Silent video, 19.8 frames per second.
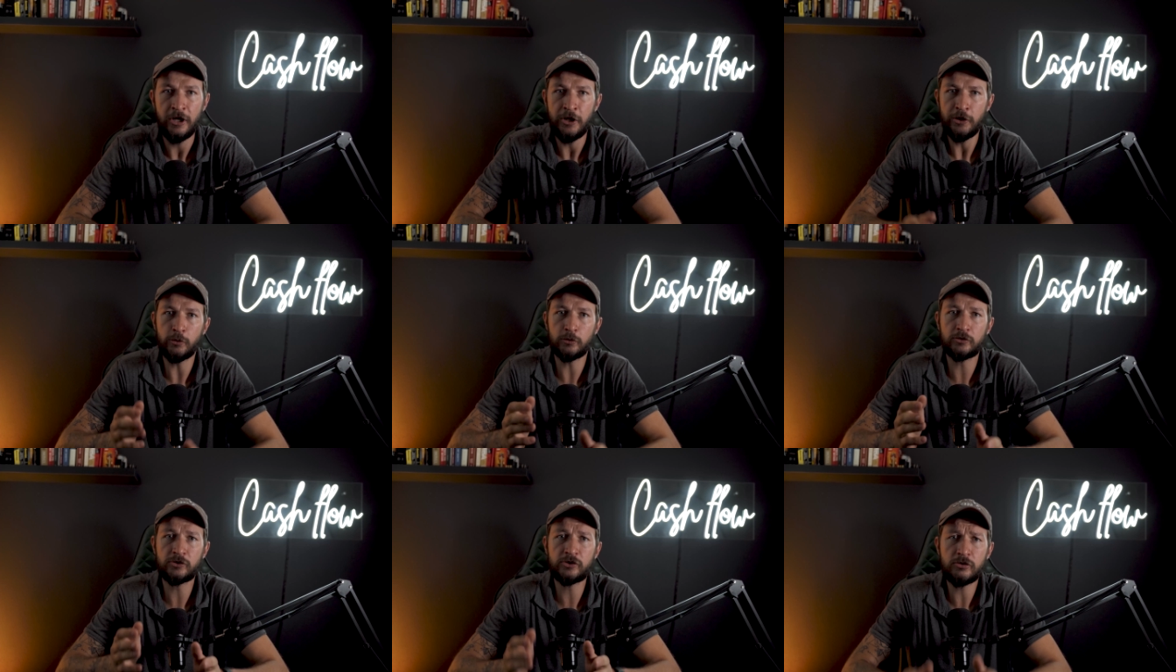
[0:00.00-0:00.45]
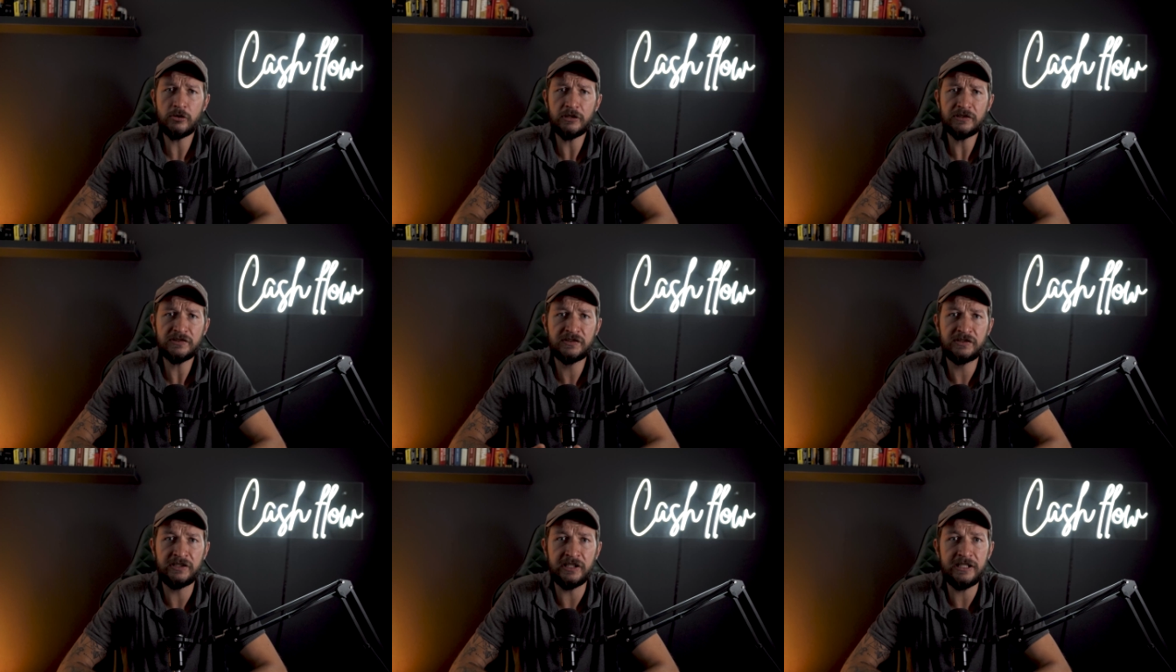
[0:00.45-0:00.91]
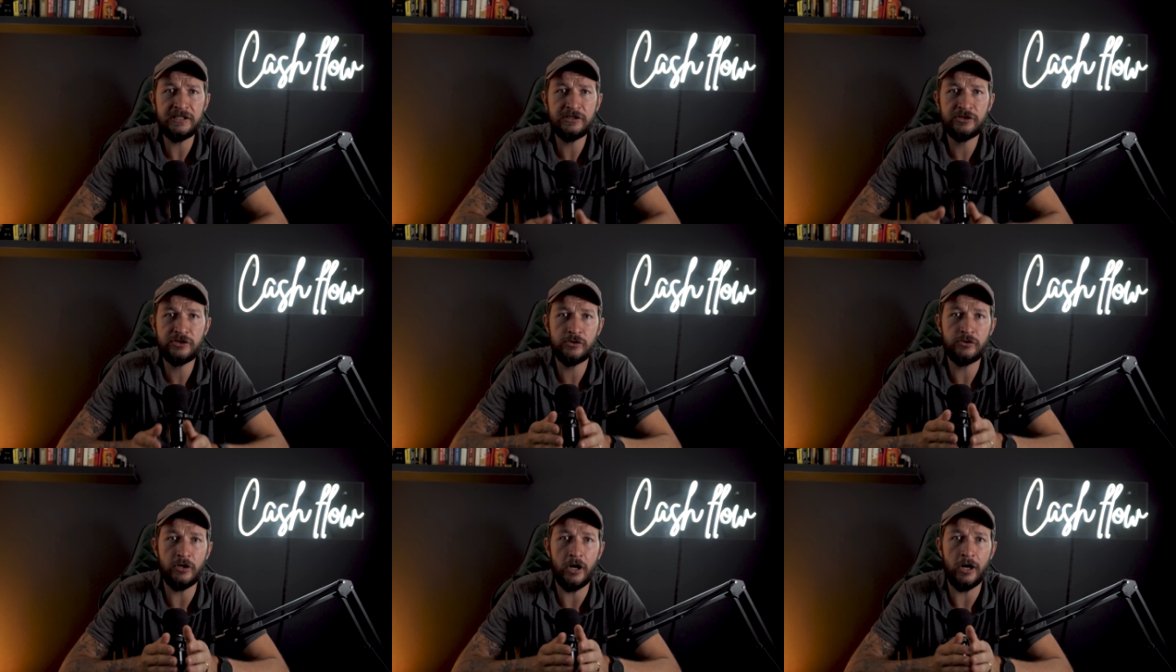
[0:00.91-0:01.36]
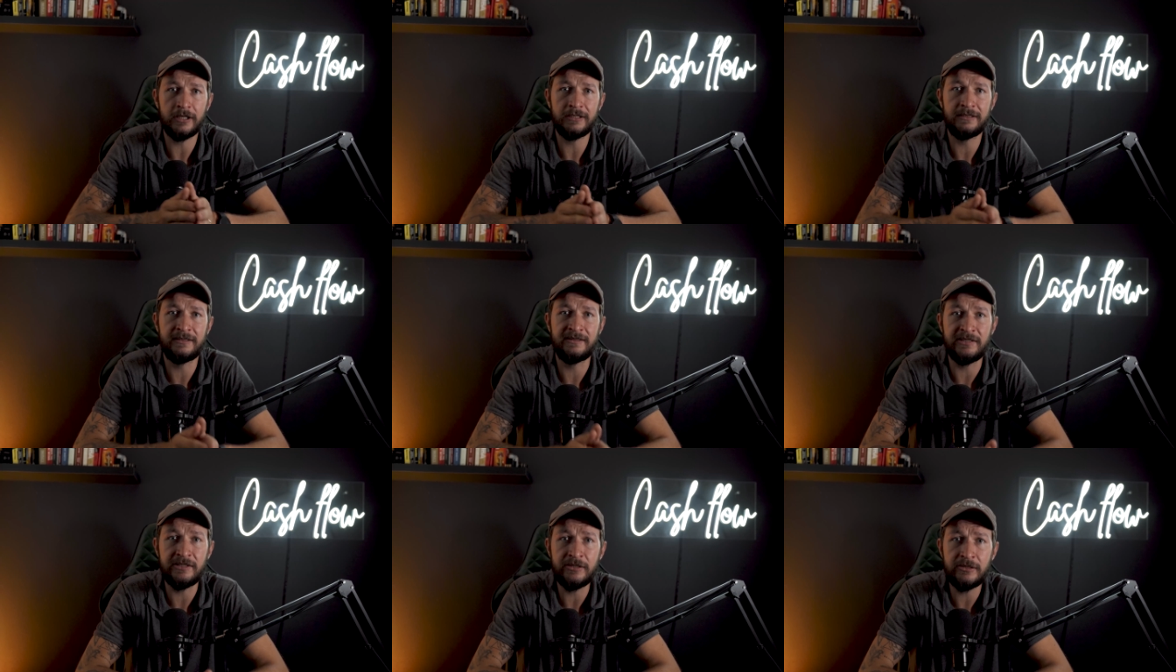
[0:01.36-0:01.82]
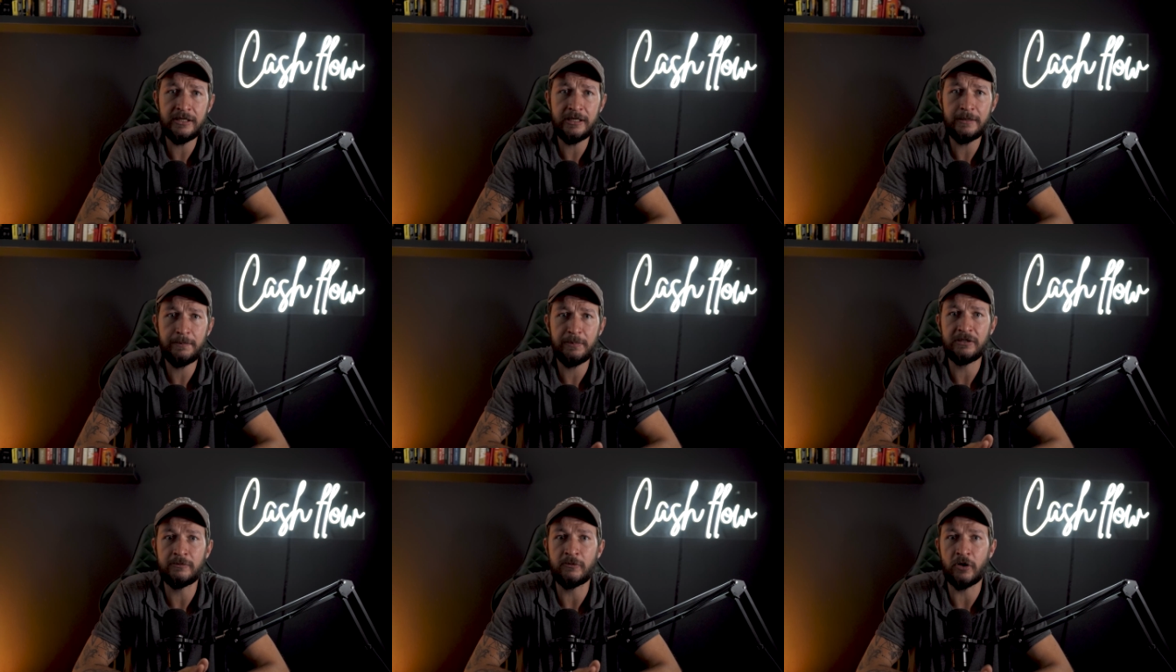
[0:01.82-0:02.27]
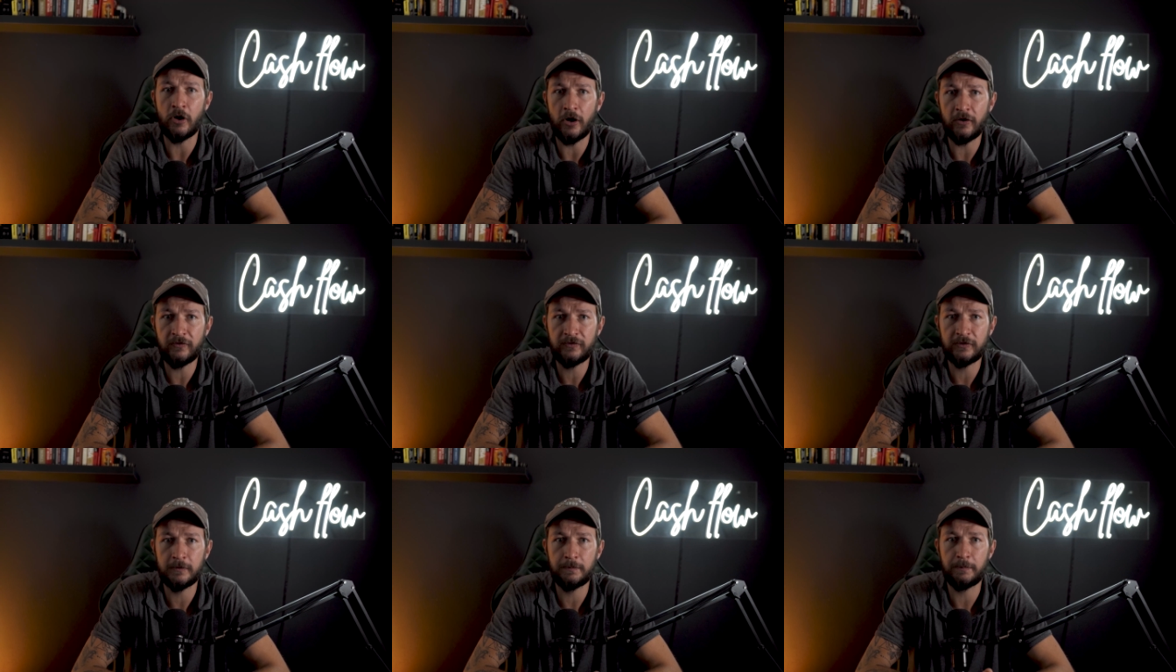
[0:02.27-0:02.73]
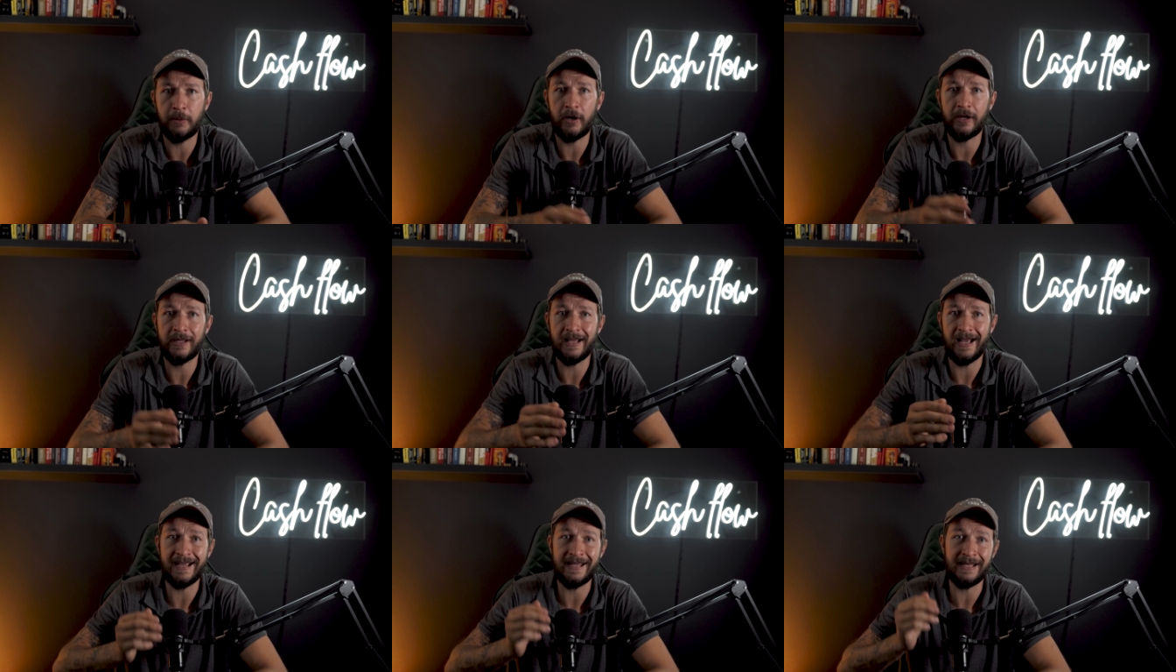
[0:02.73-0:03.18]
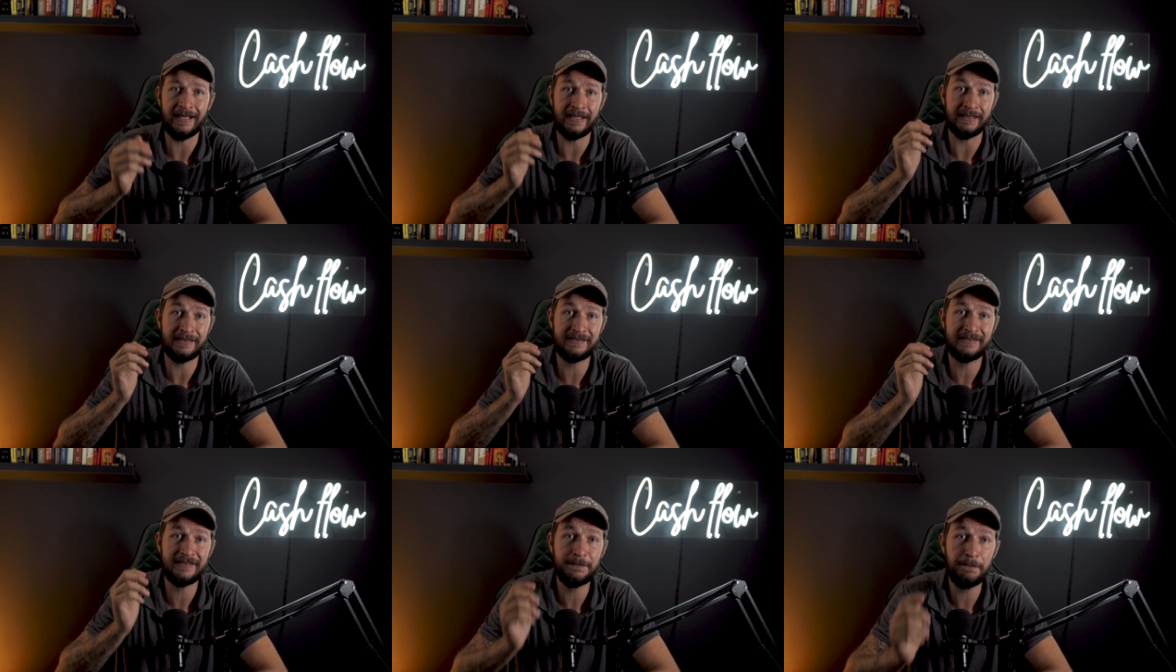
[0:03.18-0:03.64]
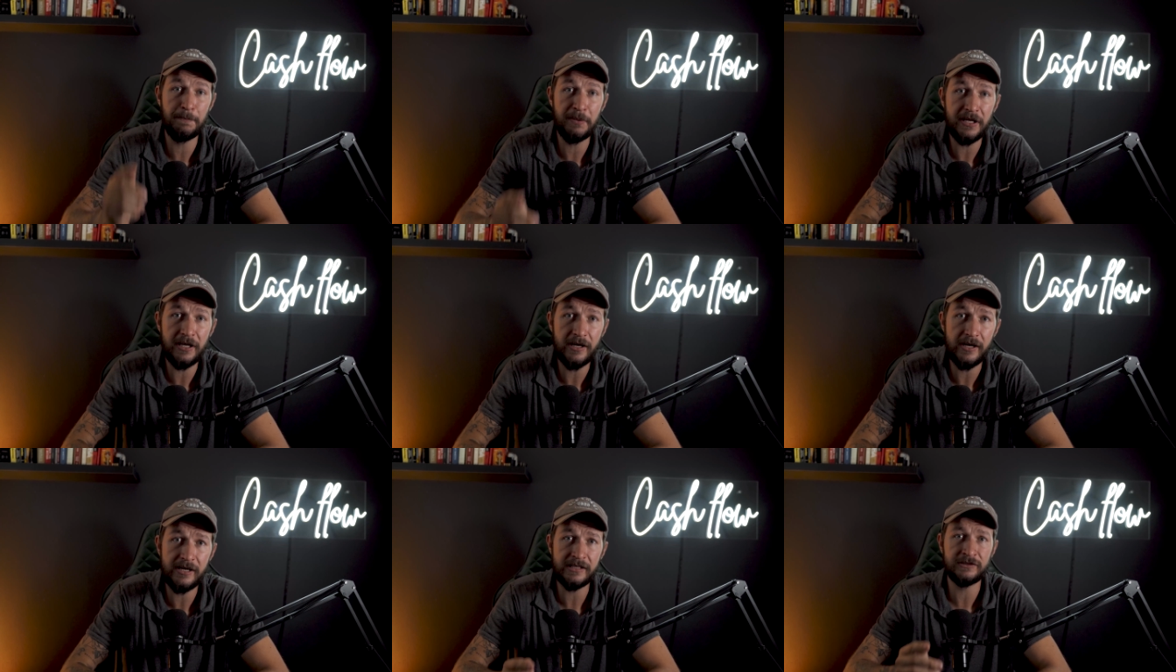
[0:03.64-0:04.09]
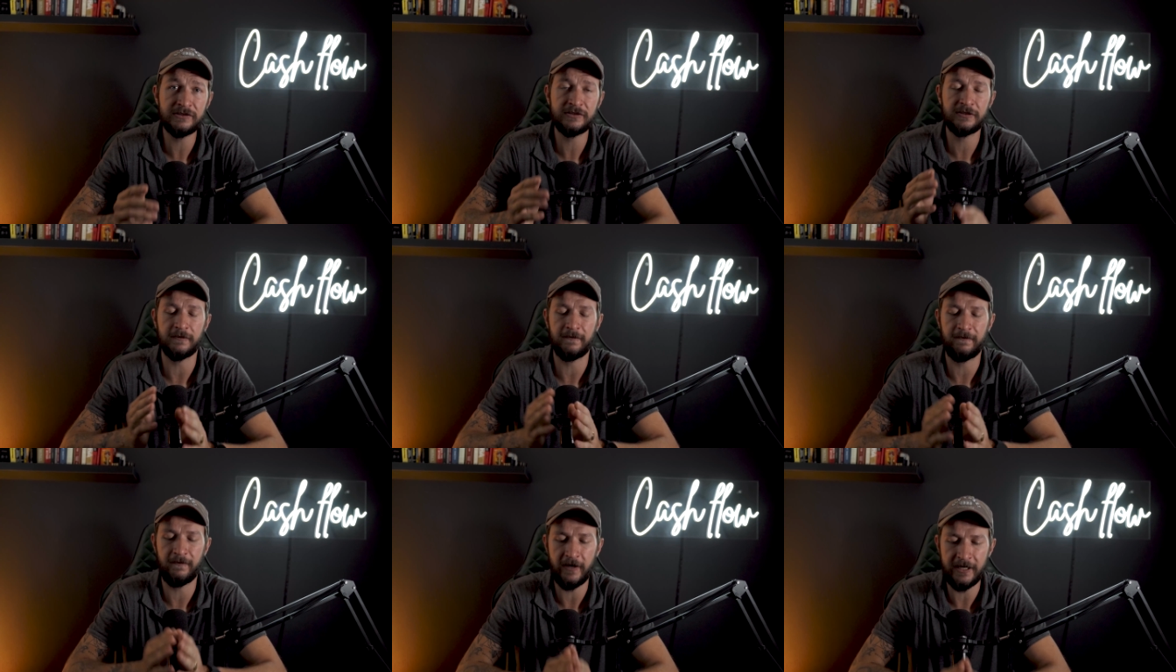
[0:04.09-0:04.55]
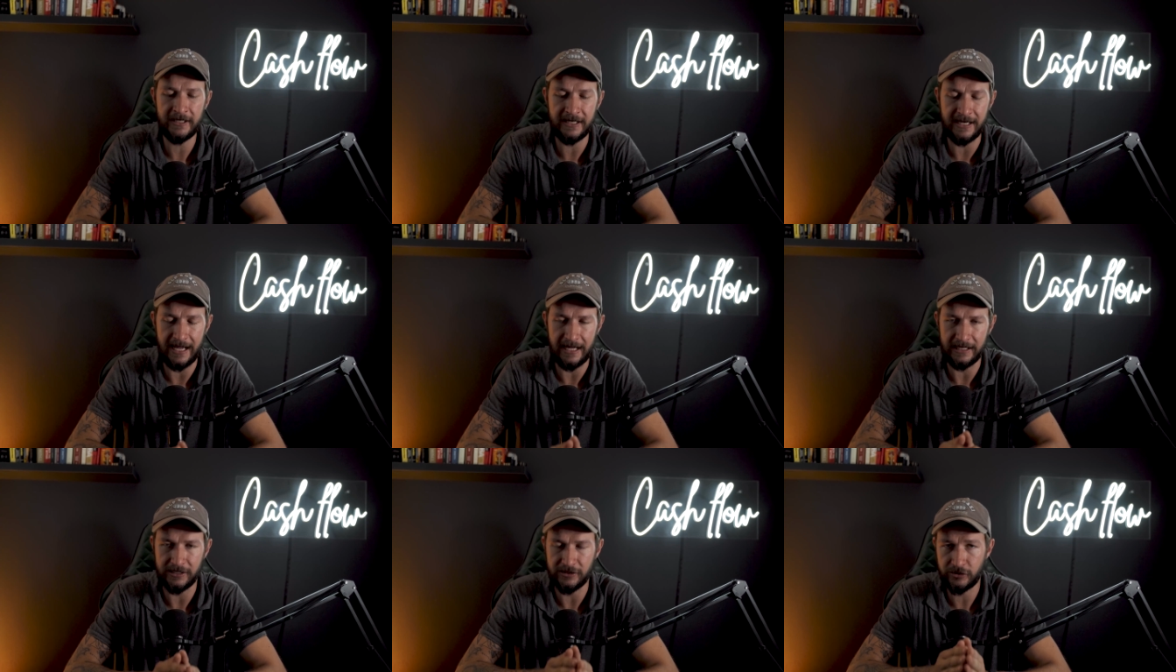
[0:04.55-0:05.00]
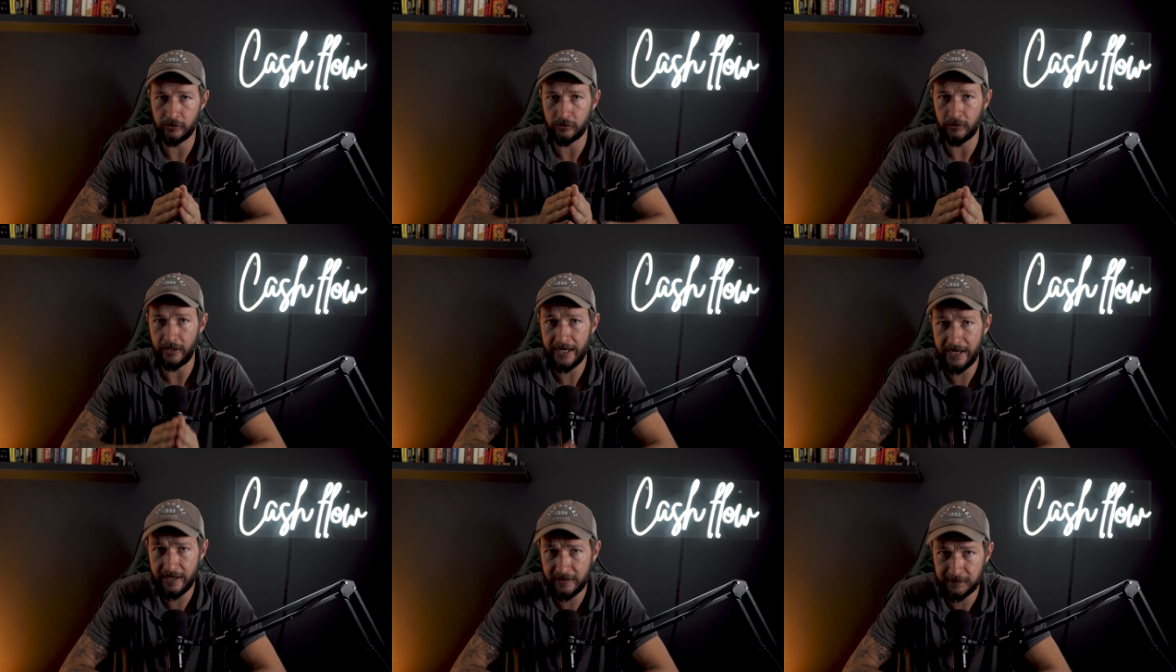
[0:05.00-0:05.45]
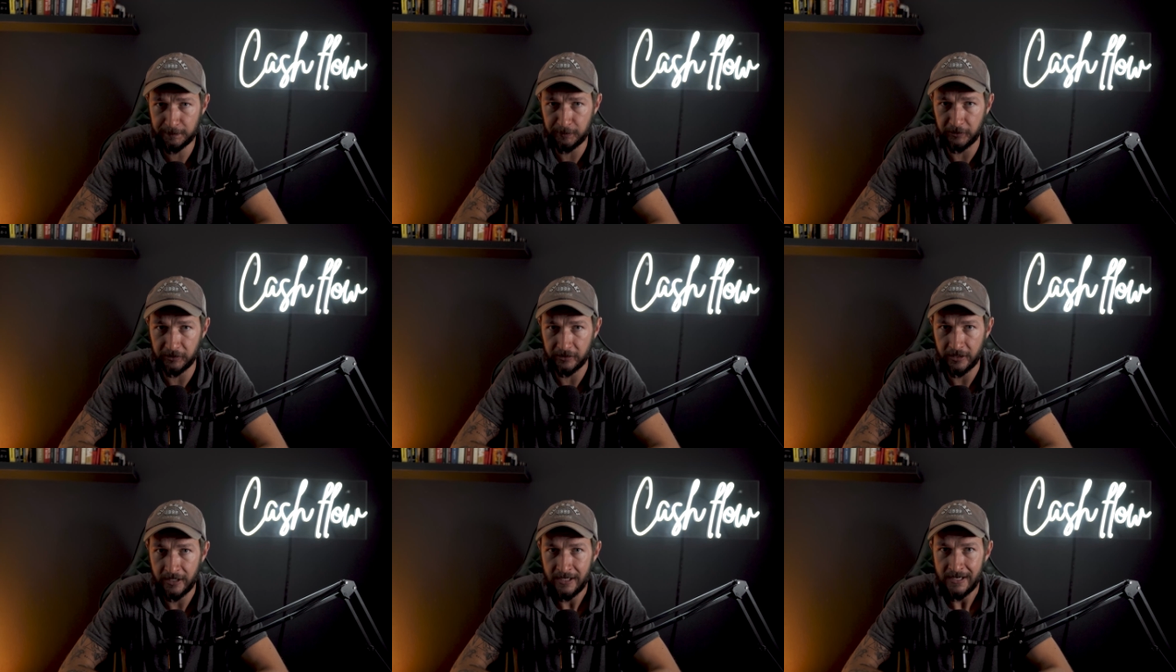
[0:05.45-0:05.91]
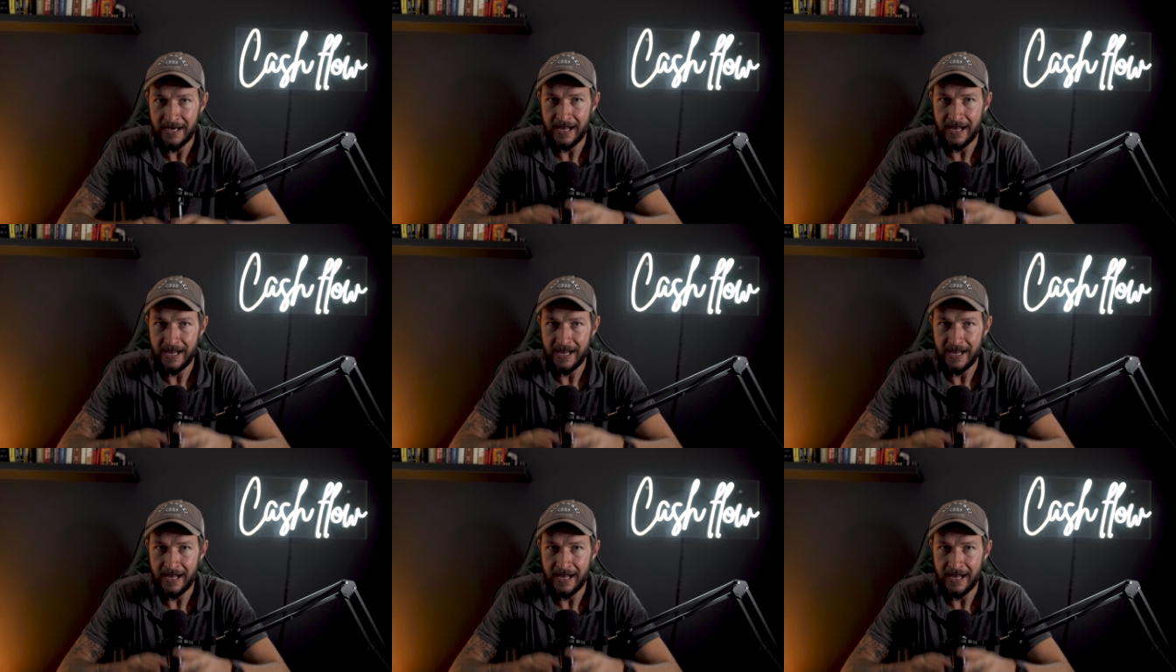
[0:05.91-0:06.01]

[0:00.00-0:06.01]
your trust deed should ideally be drafted by an experienced financial expert.